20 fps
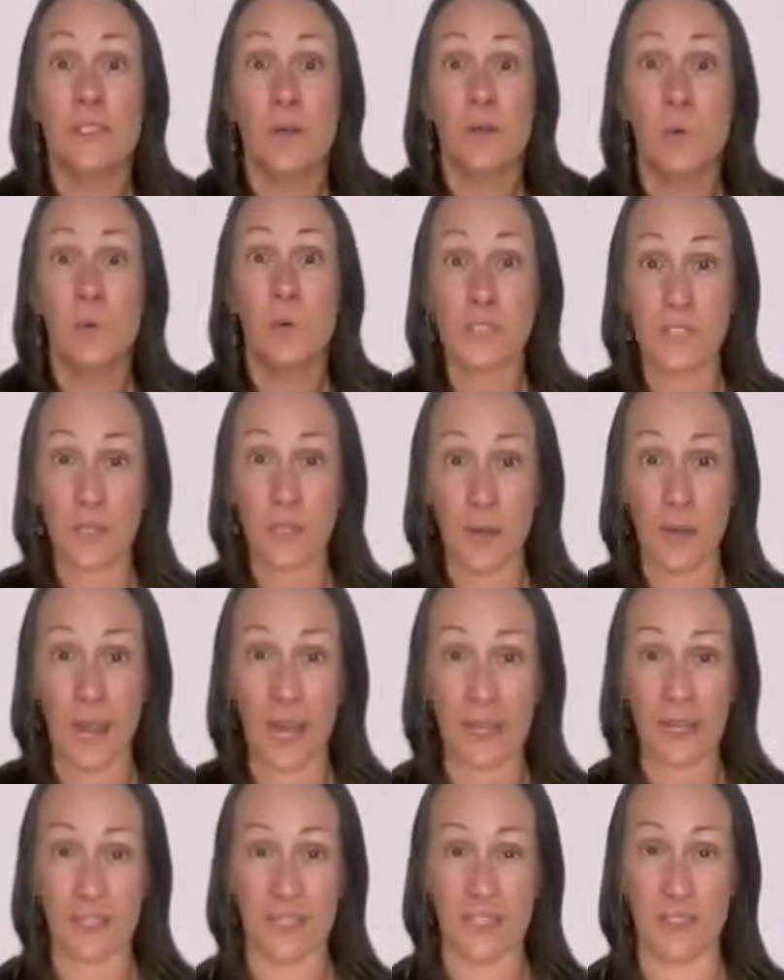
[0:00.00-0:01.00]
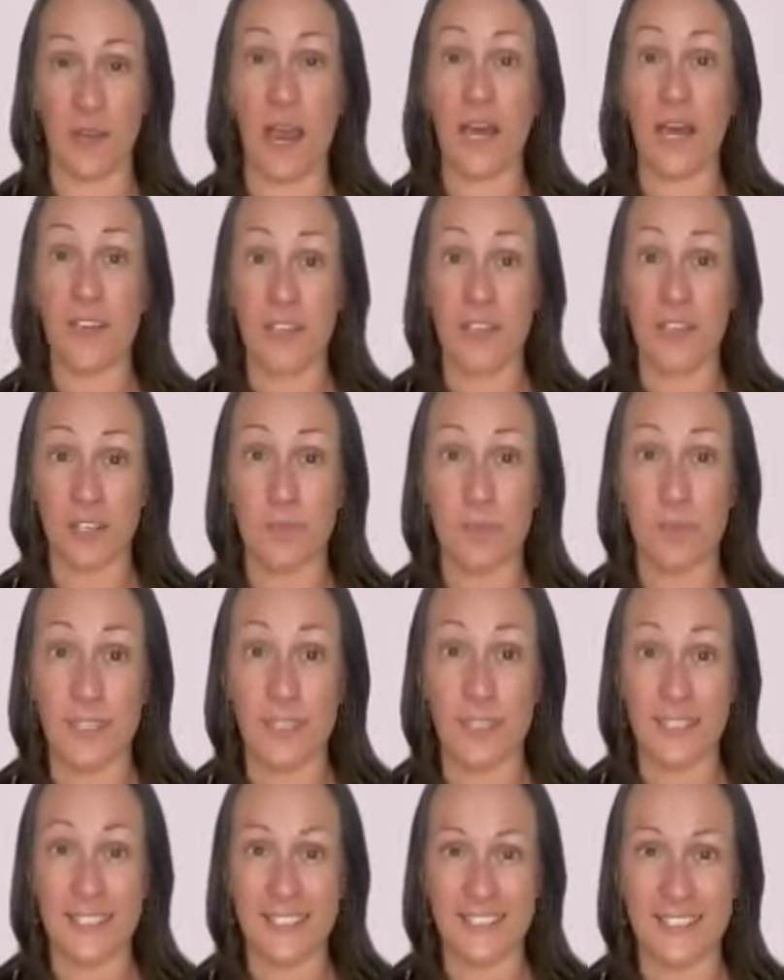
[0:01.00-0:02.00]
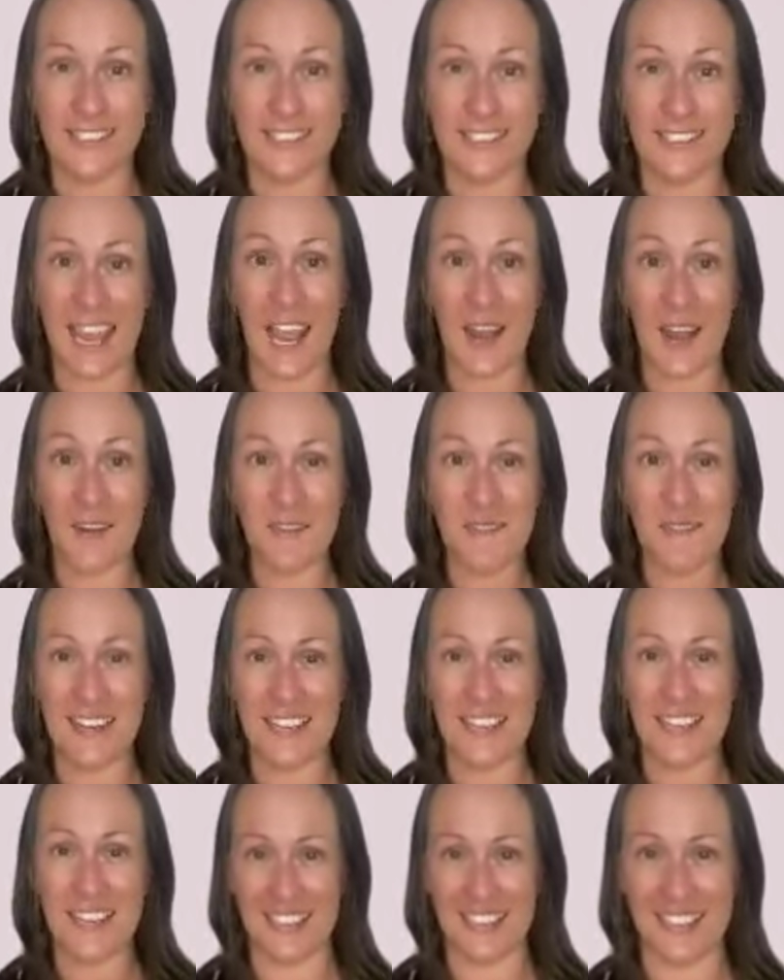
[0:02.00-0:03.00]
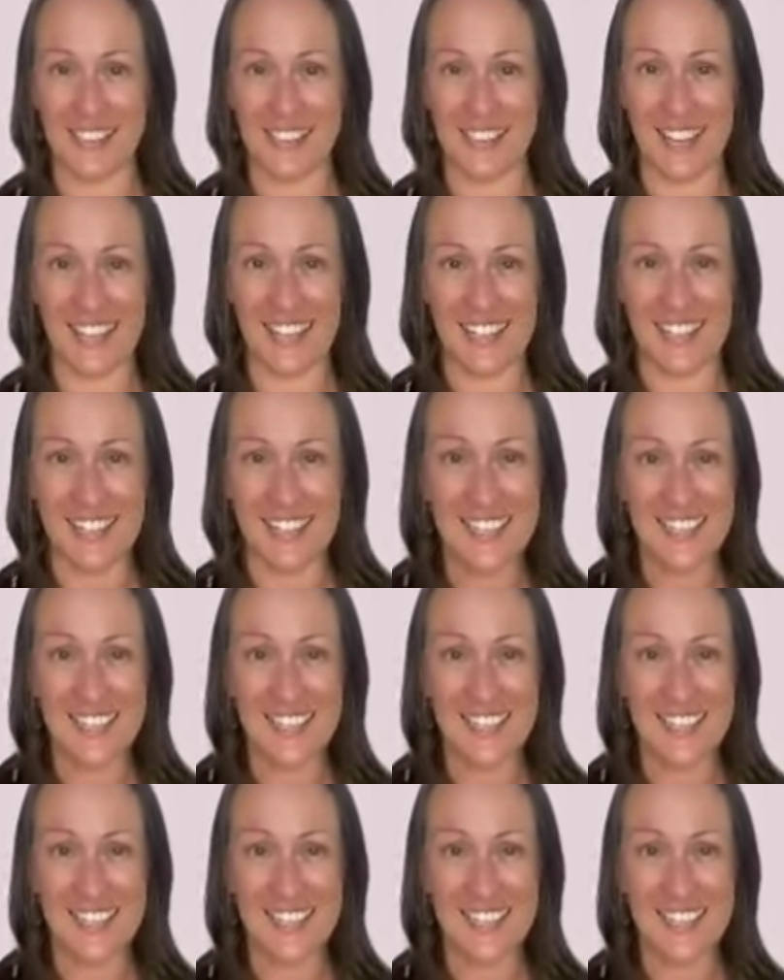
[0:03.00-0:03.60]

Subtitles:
also out to other communities. How amazing is that?